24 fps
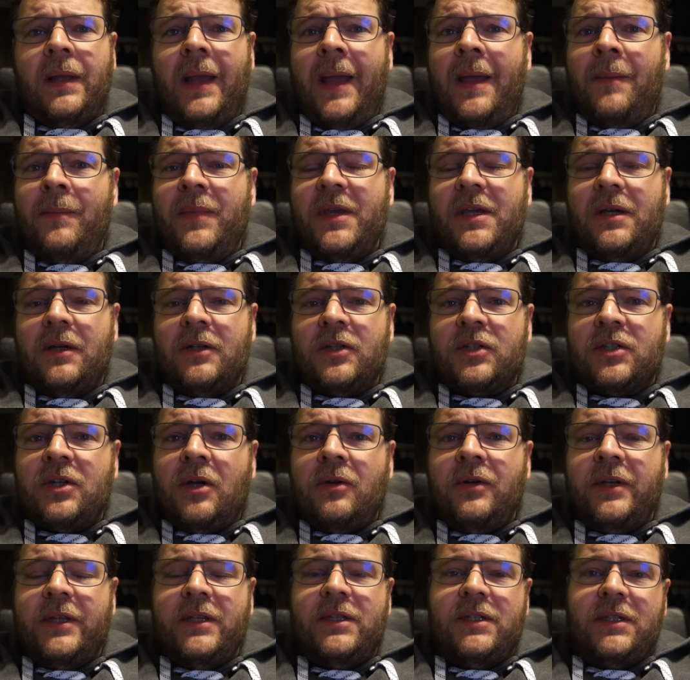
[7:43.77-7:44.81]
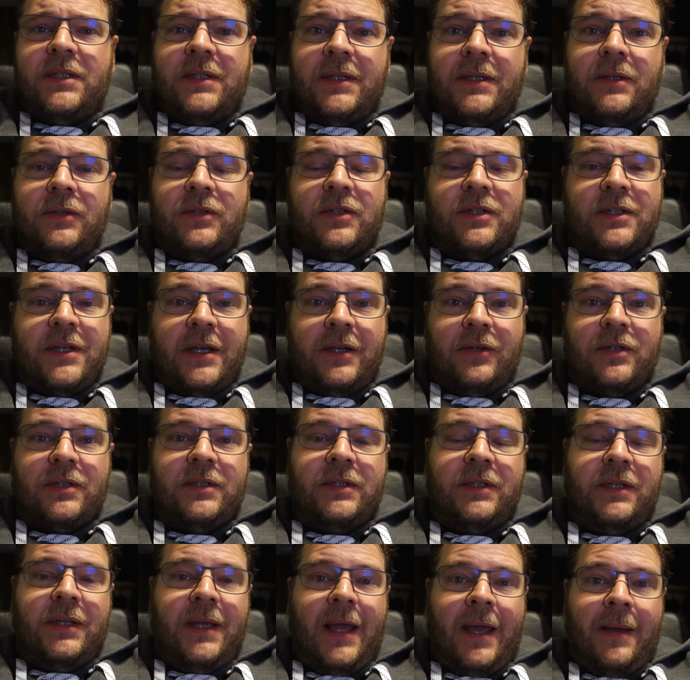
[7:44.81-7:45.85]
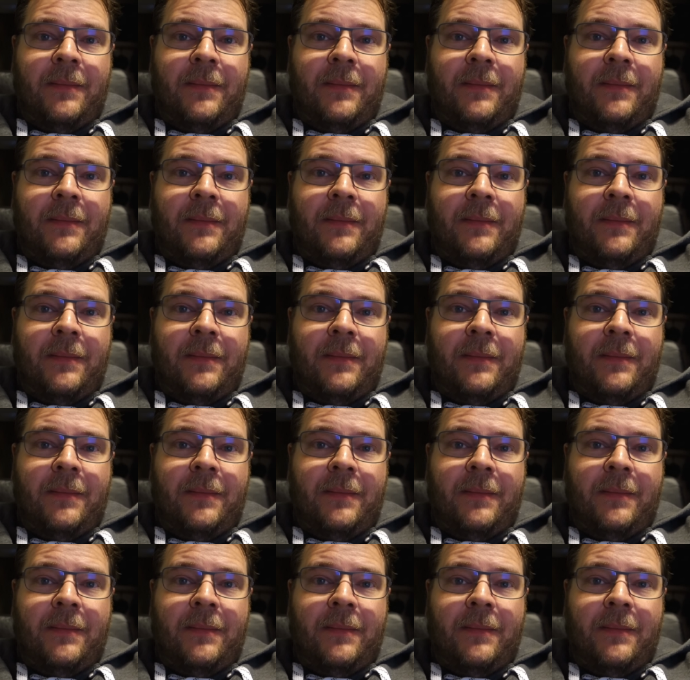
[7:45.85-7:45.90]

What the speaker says: And because Sony still sells the